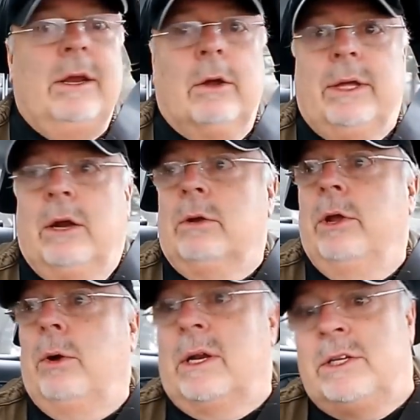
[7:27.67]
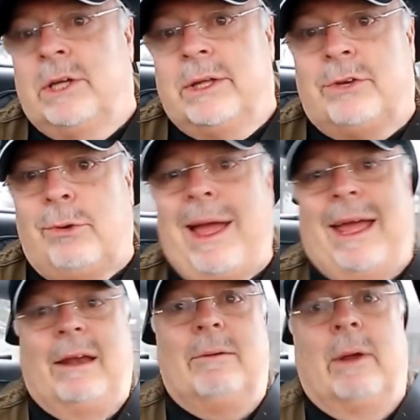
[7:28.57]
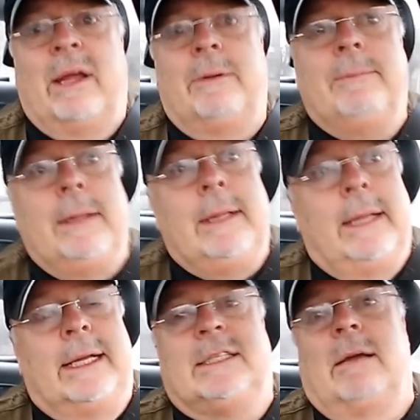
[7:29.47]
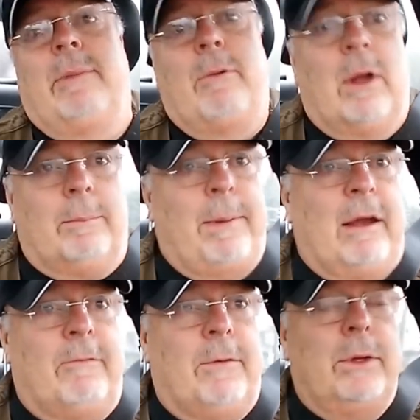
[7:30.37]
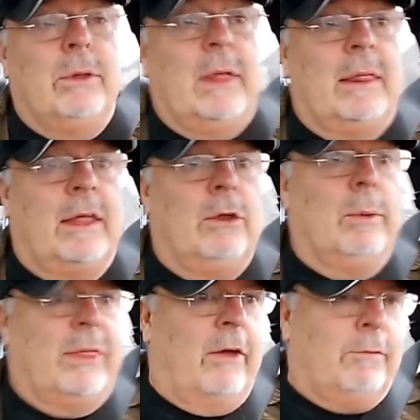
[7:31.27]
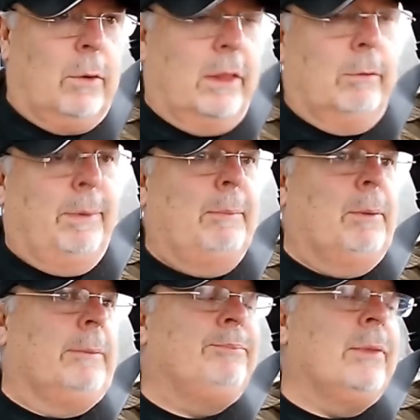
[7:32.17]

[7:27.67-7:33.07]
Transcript: know, you don't know it until you try it, right? And some may work better for you than they do for other people.